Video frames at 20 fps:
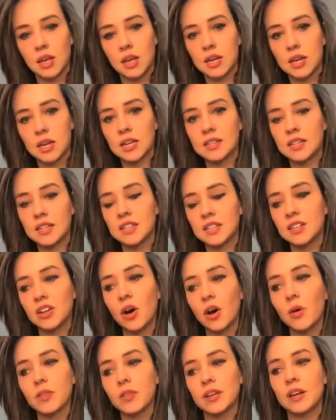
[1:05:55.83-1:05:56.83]
and I didn't
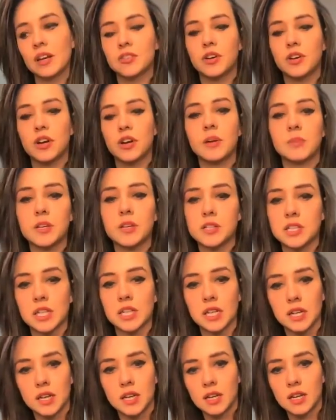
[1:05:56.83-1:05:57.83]
know the electronic music,
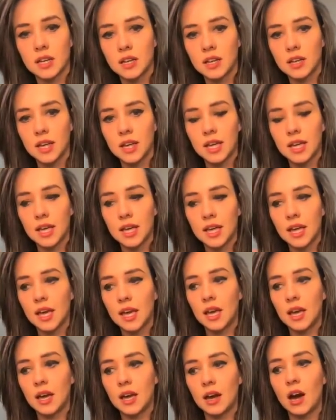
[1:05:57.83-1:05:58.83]

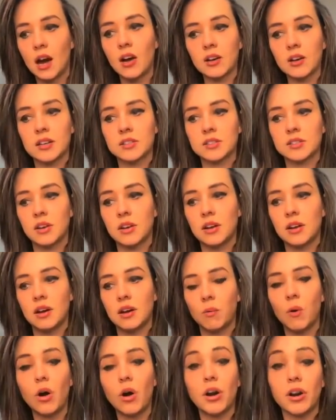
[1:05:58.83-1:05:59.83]
how it's gonna
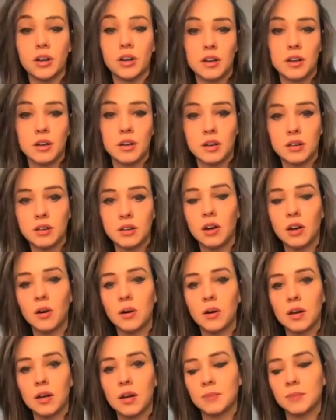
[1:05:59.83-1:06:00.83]
work. You know,
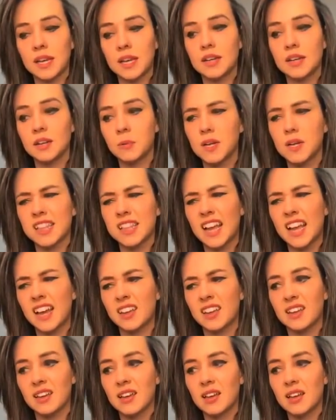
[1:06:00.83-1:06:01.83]
at the beginning it was like
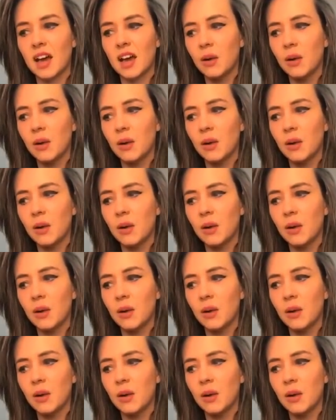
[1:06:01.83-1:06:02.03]
I